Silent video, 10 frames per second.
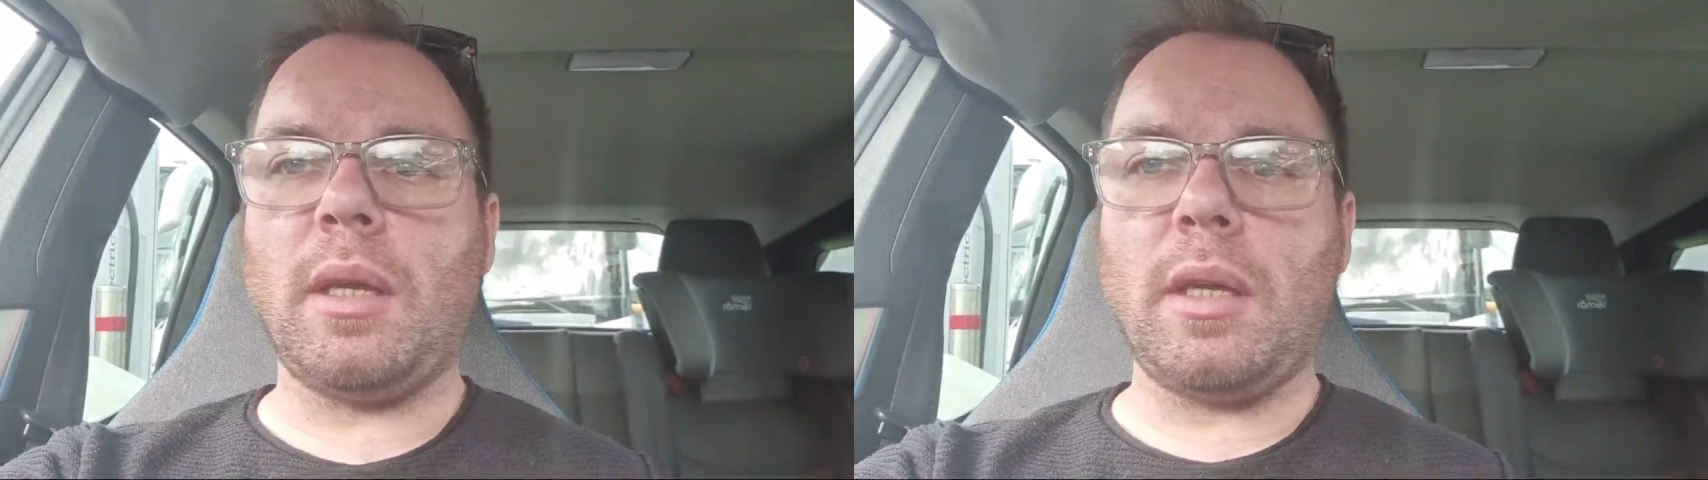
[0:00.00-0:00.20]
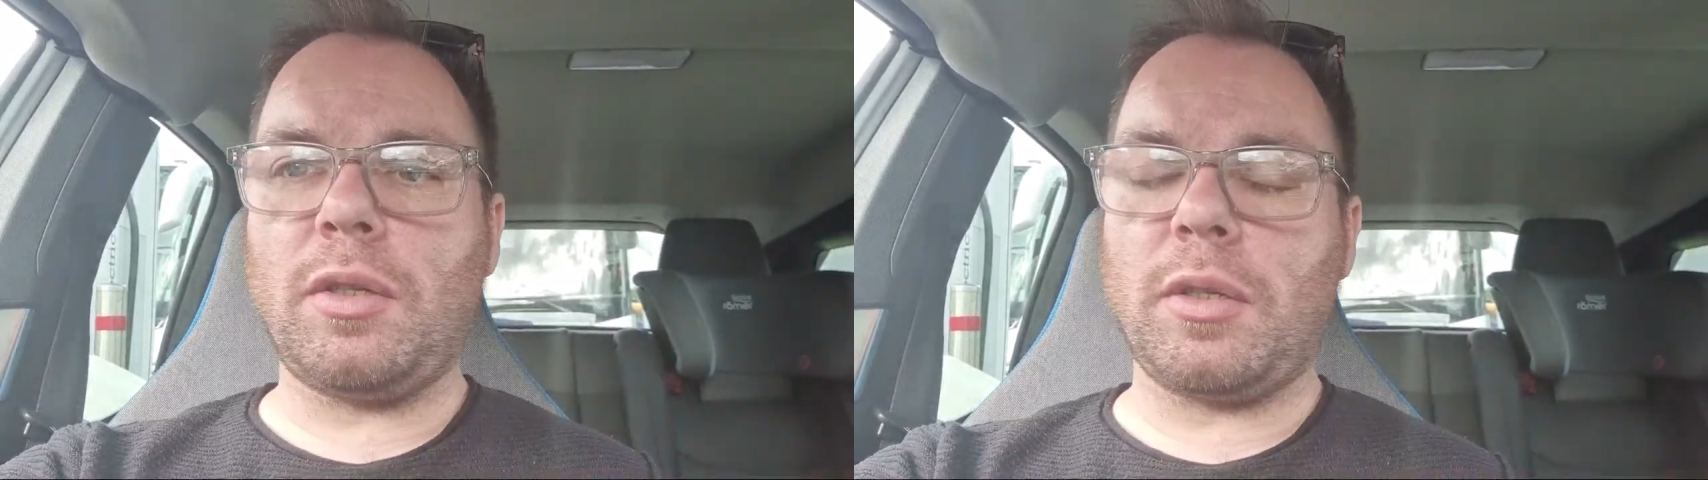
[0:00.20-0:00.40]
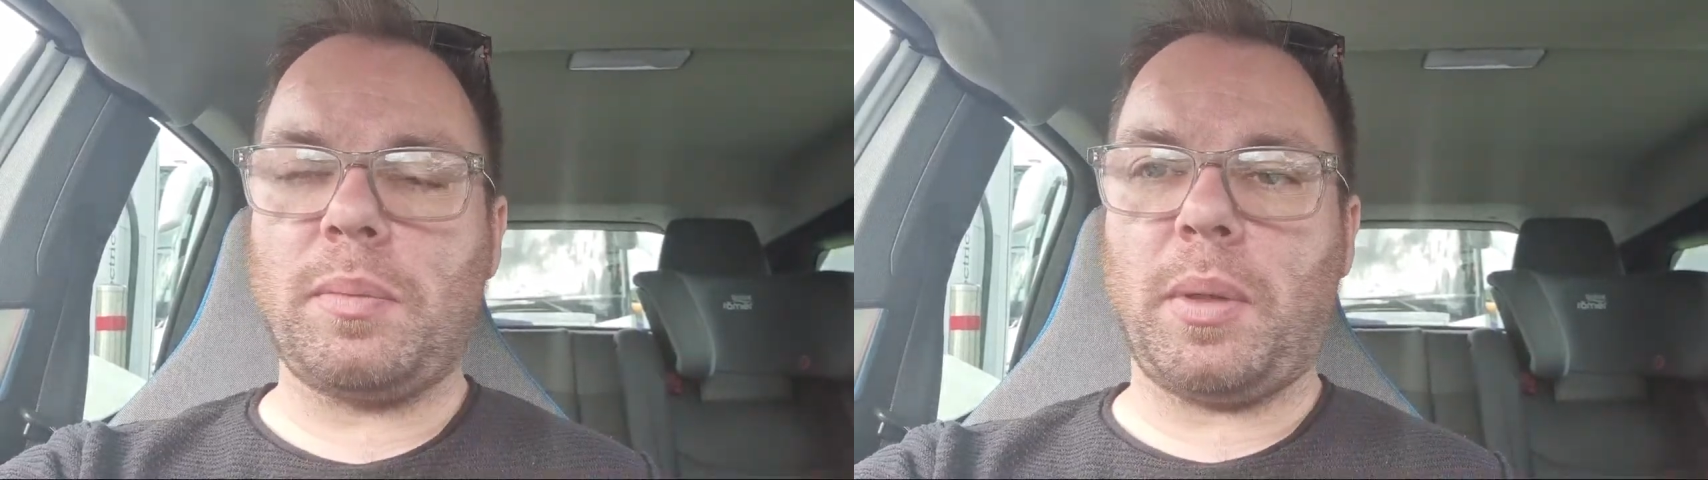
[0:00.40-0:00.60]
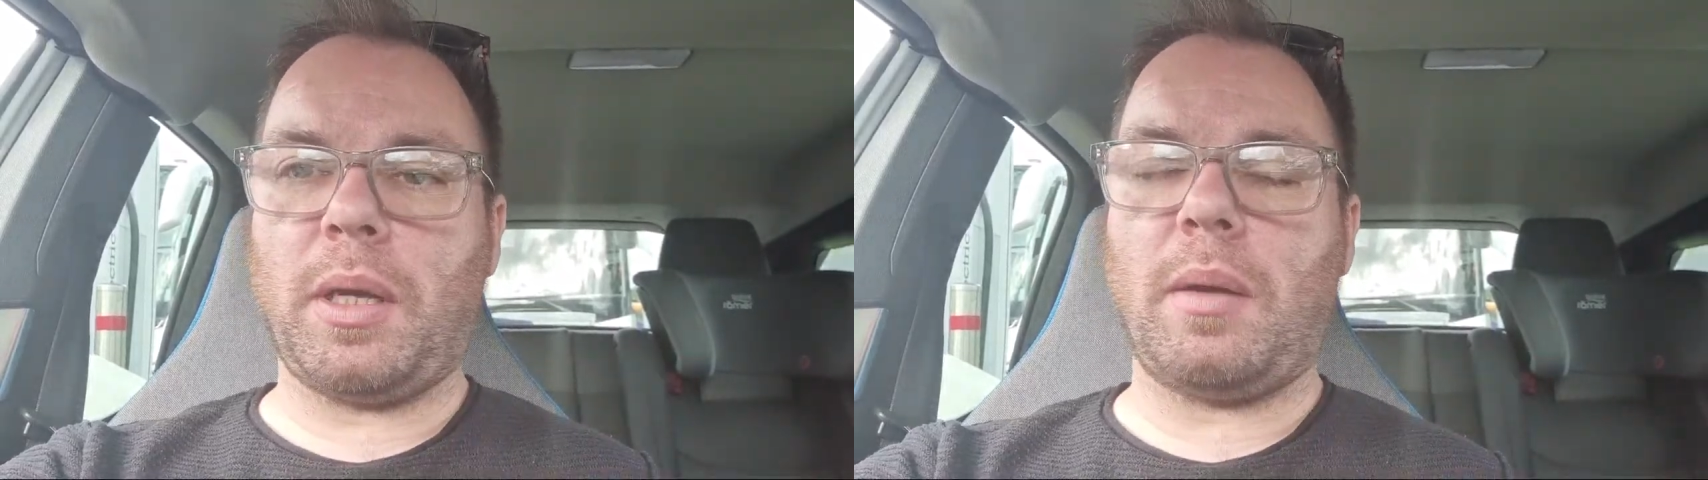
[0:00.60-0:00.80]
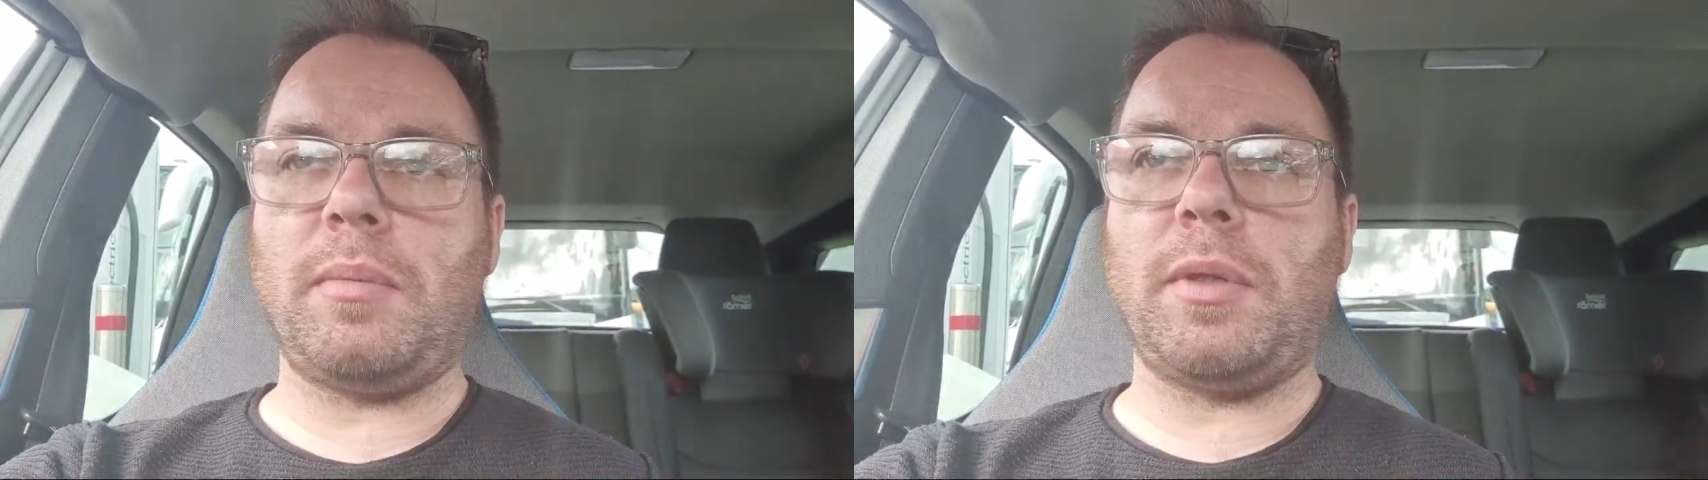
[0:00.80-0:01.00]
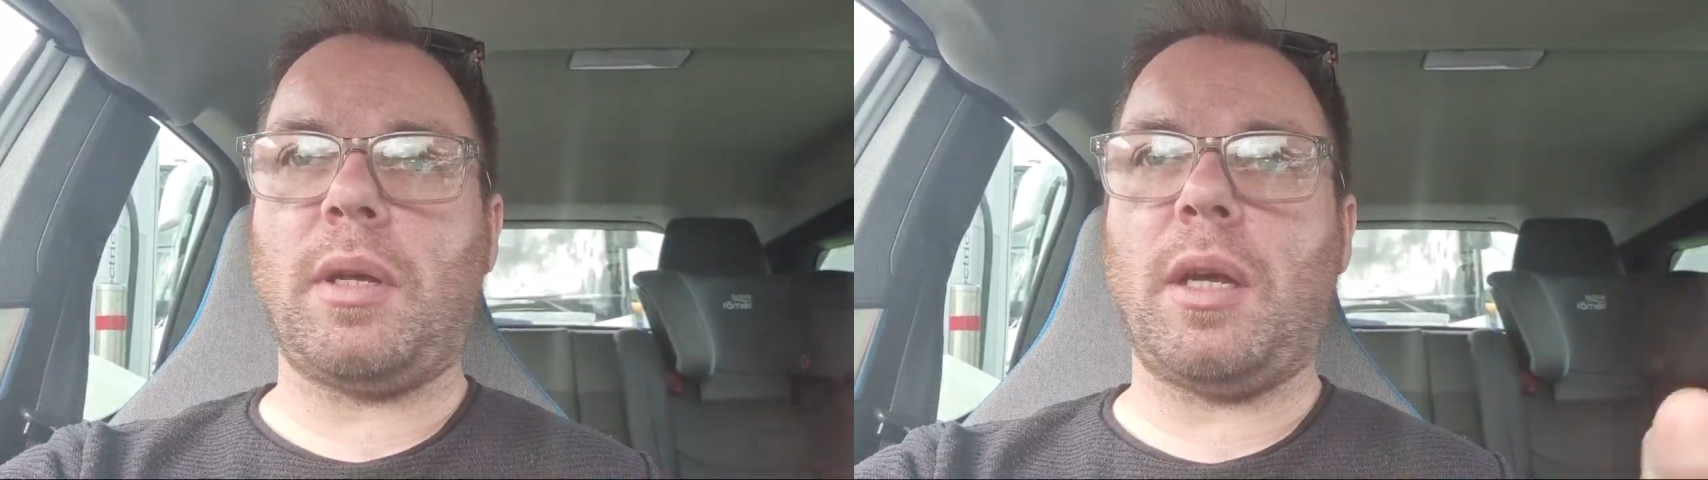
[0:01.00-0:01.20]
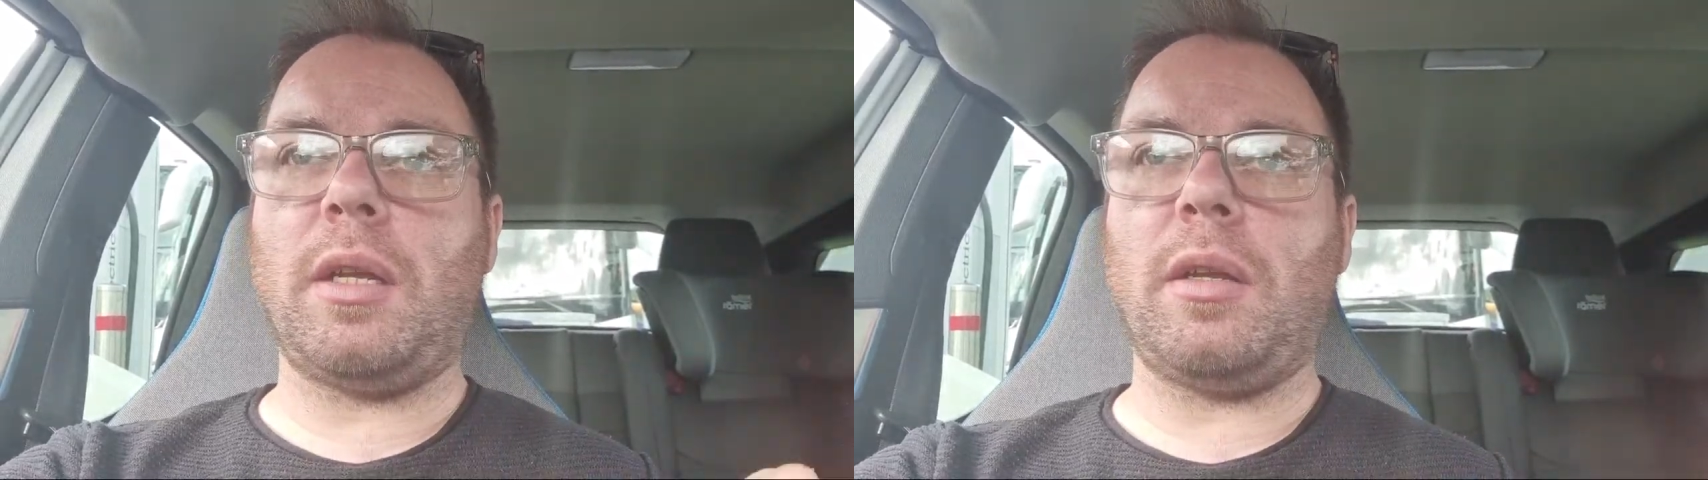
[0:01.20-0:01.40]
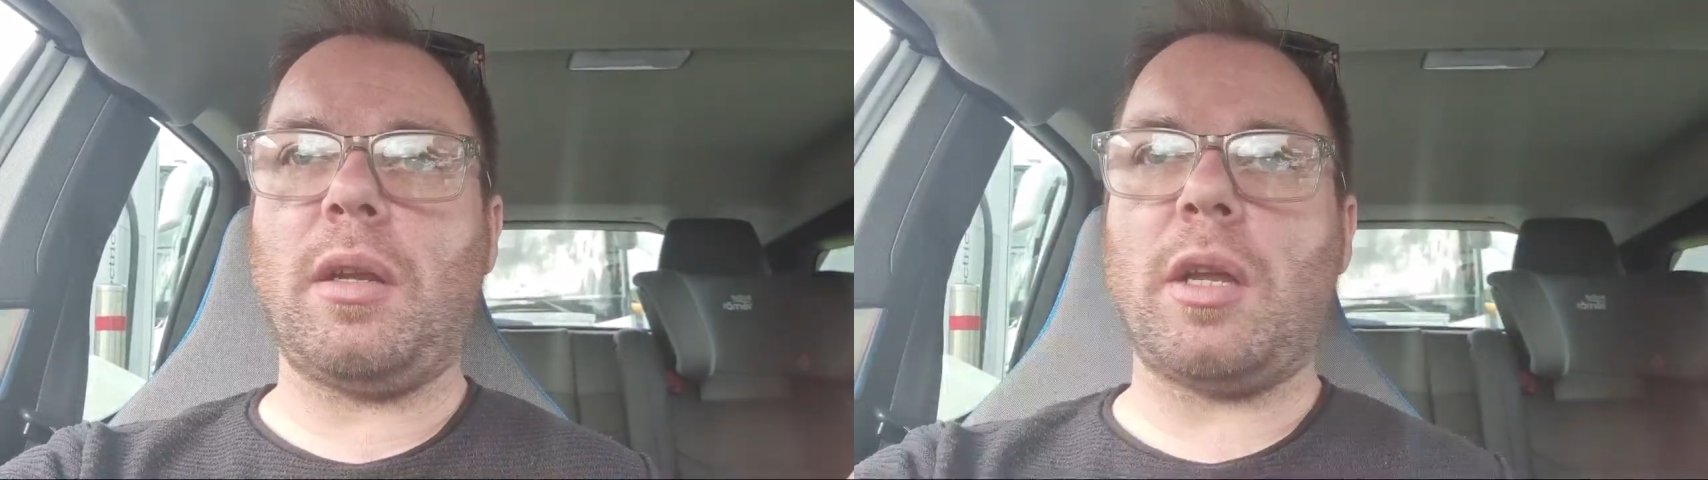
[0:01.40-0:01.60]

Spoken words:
it just becomes a